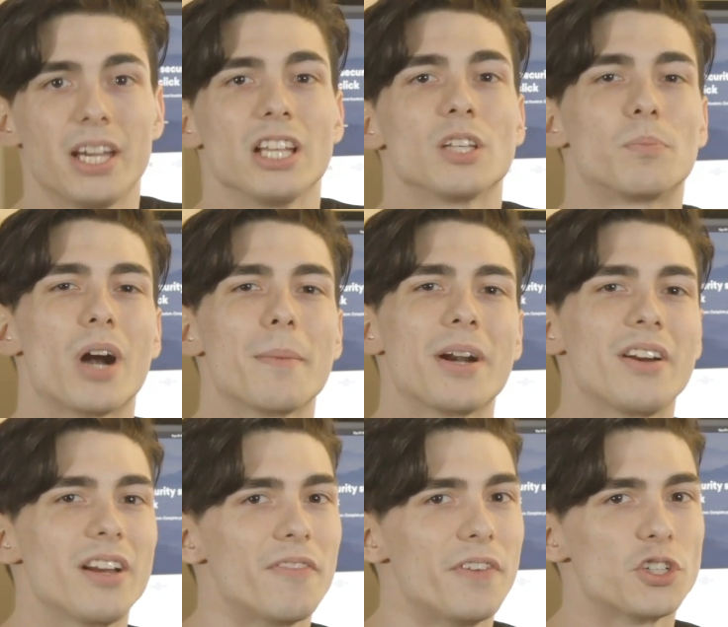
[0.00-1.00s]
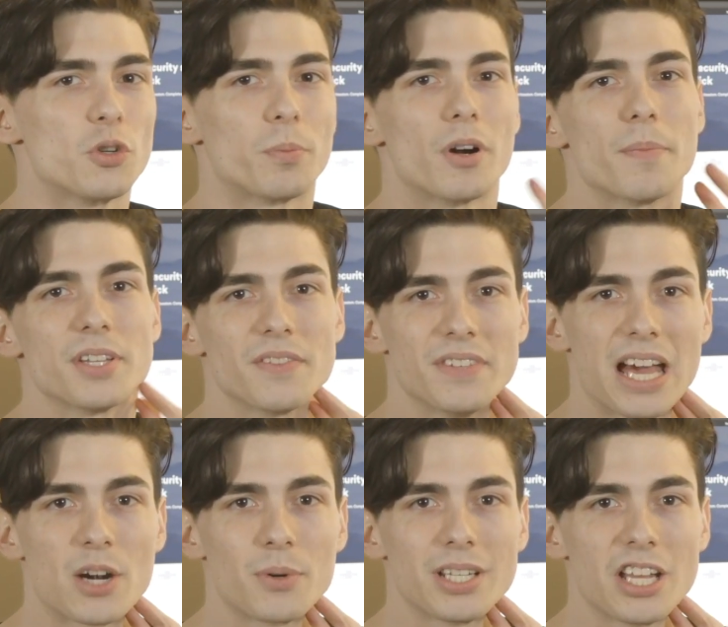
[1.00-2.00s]
The primary official purpose of
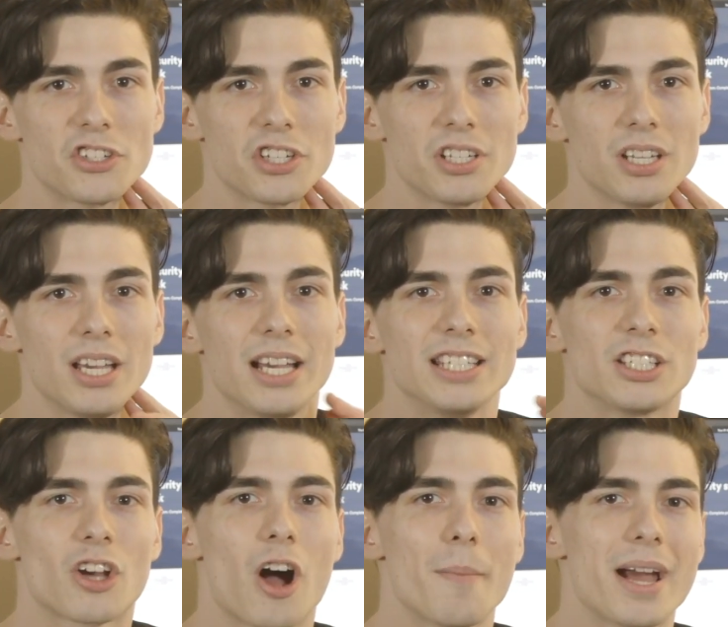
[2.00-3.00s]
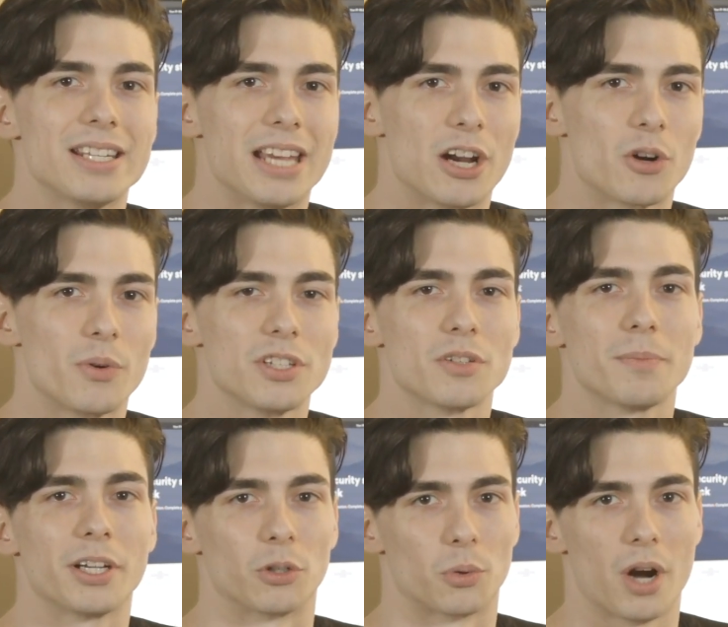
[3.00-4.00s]
data retention is to combat terrorism
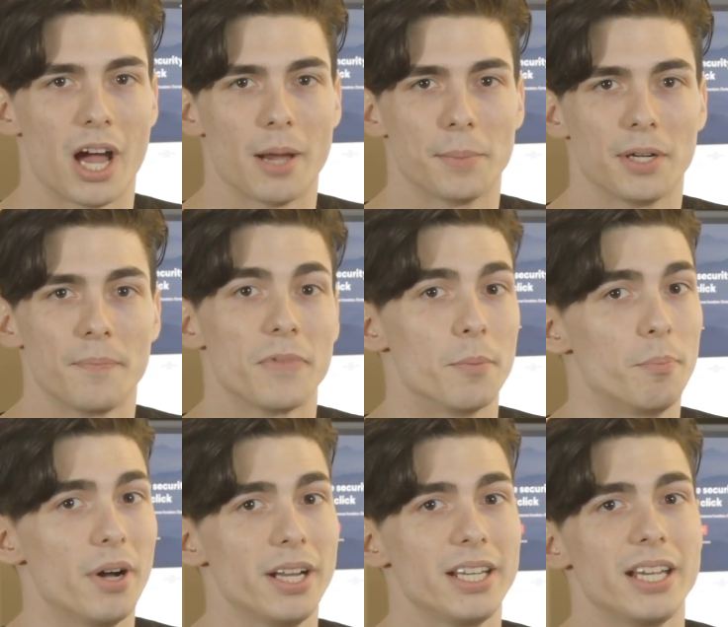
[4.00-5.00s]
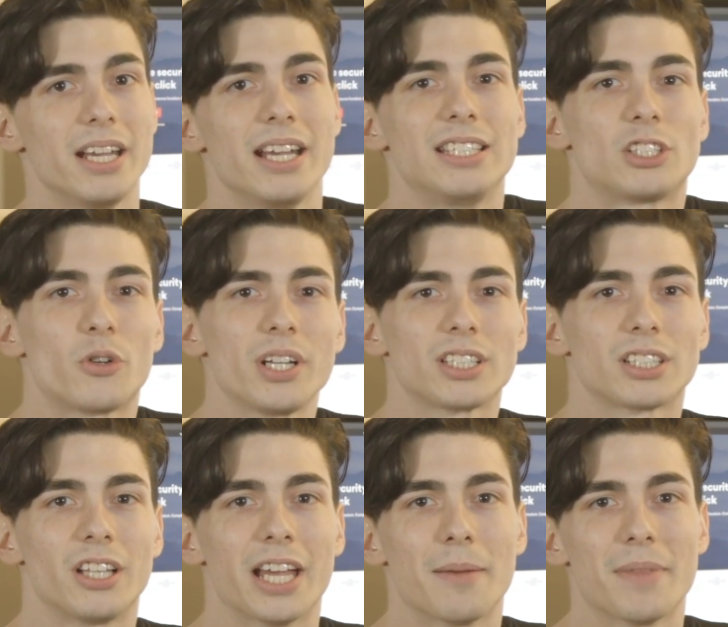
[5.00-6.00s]
and crime, but its critics
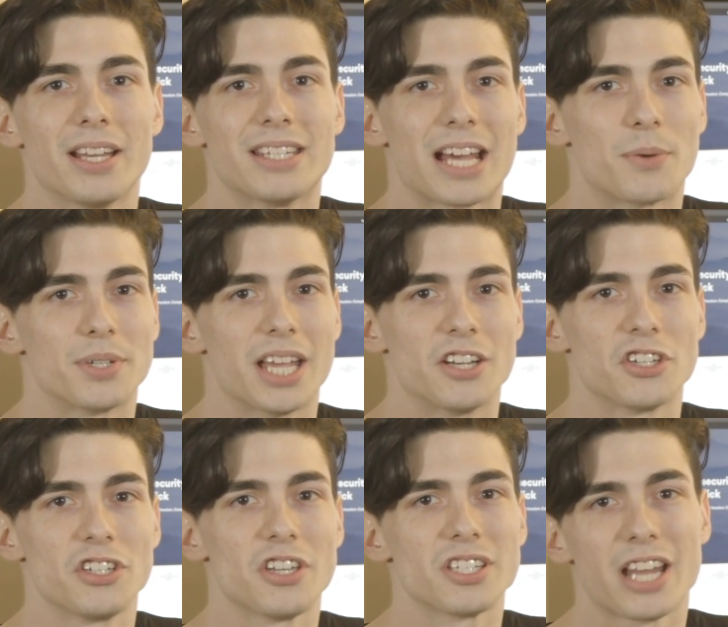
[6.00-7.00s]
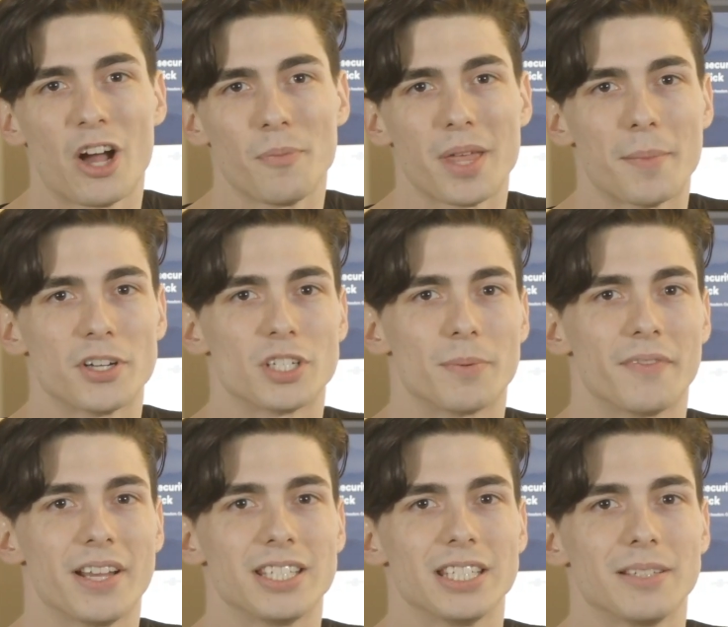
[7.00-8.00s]
claim that data retention doesn't help that much to
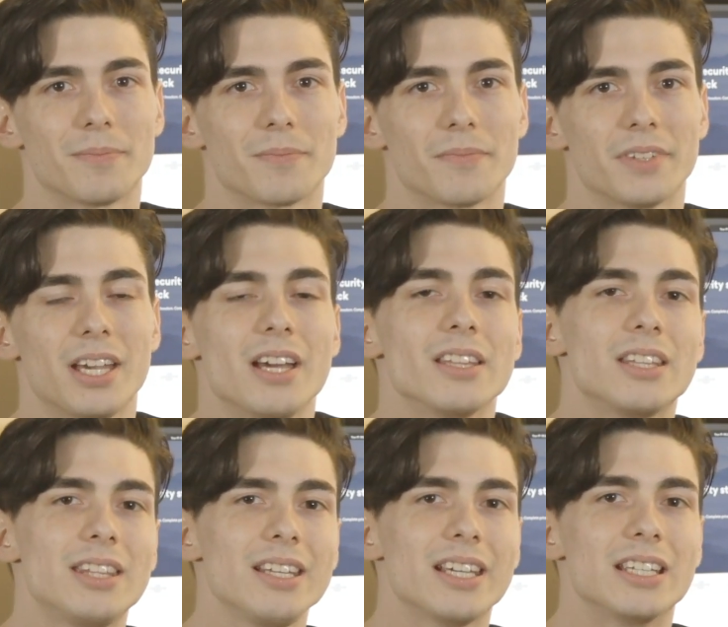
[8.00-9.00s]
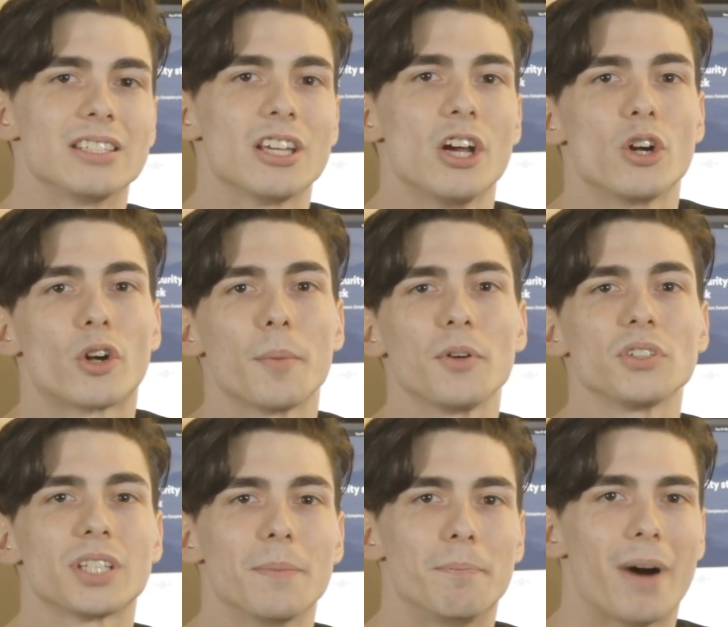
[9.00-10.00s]
prevent it. The thing is,
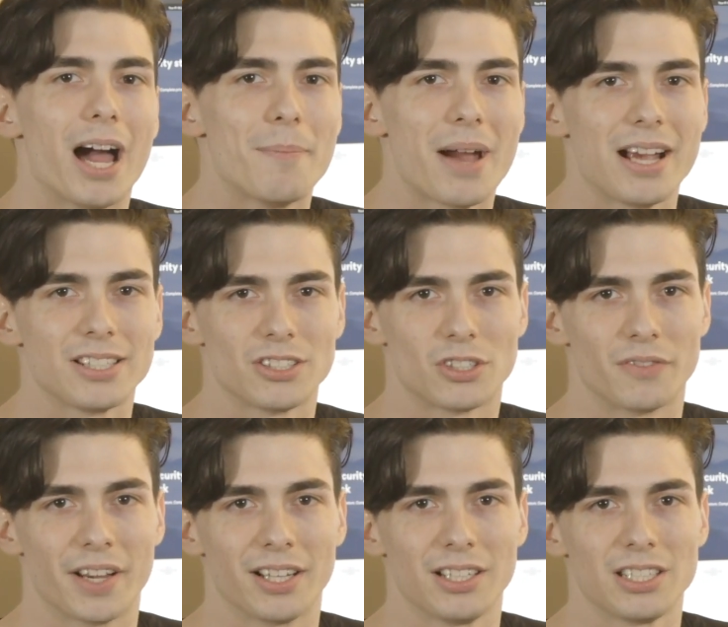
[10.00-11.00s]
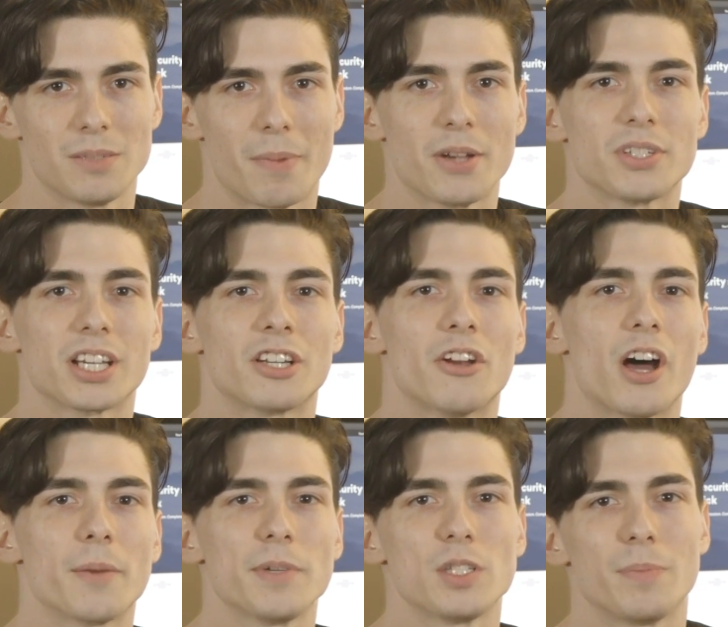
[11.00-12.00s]
criminals can bypass the surveillance by using
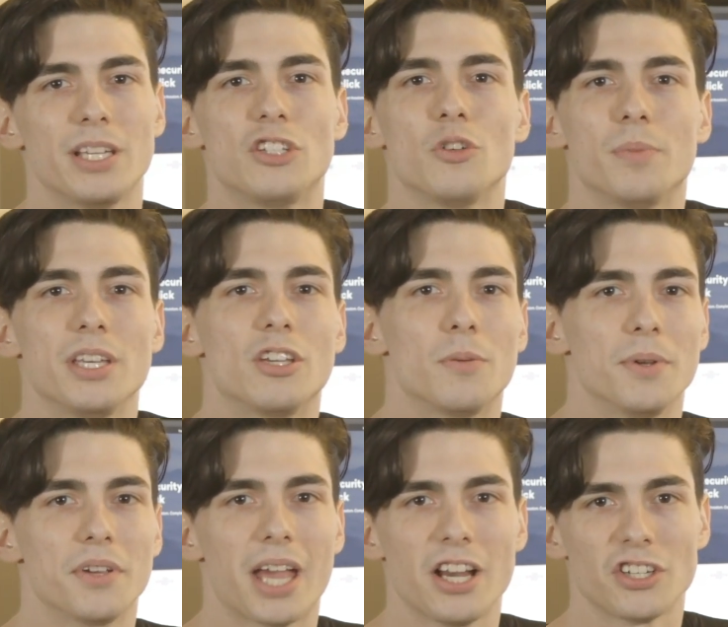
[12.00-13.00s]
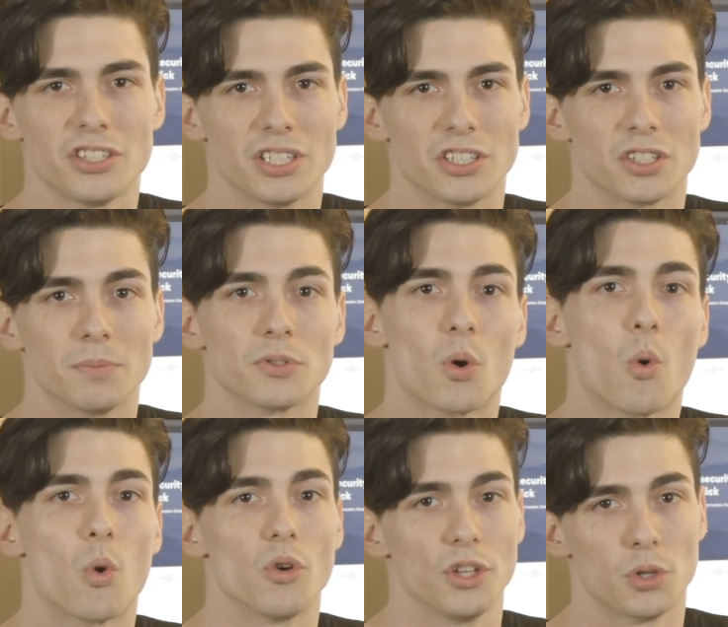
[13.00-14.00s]
anonymous P2P communication systems
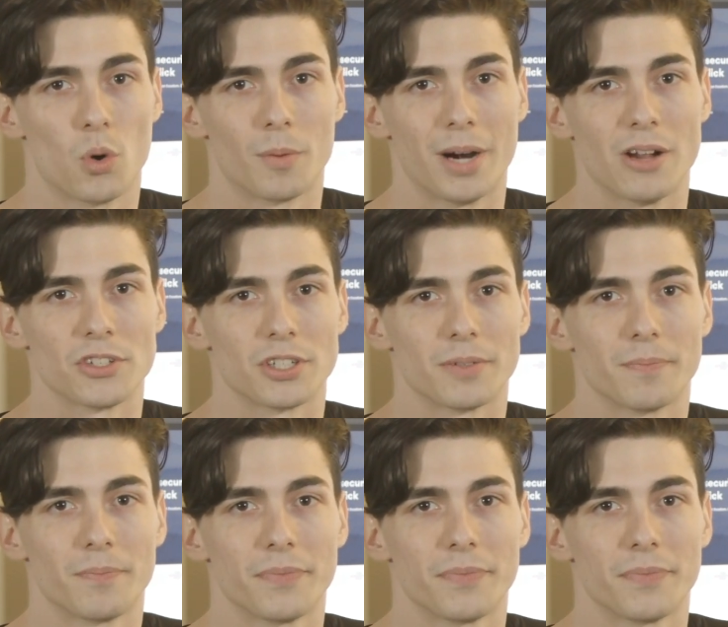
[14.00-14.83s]
or the Tor browser.